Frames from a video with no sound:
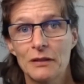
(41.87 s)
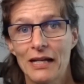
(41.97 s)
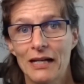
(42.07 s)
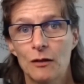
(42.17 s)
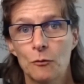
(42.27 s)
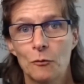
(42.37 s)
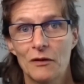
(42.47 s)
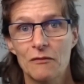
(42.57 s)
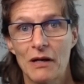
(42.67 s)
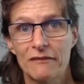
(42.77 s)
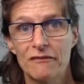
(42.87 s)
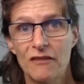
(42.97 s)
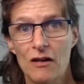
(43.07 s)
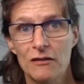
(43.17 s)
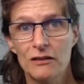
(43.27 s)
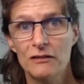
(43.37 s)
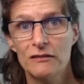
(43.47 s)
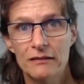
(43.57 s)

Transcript: now with my father,